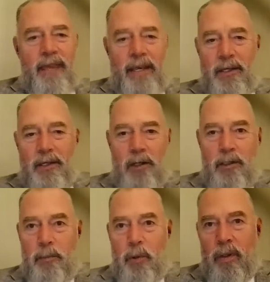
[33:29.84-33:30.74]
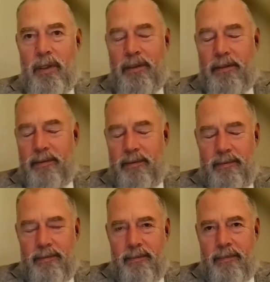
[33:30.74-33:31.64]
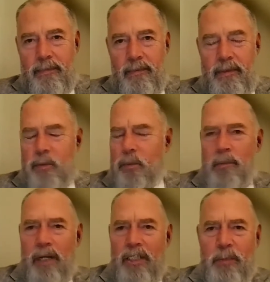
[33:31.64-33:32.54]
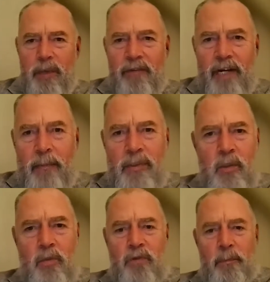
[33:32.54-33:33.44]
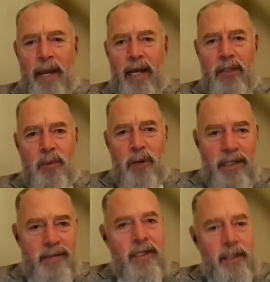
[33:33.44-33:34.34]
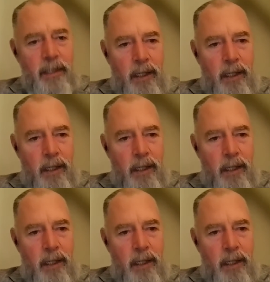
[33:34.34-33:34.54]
Thank you, Dr. Bowen. And it reminds me of an episode from MASH where I can say,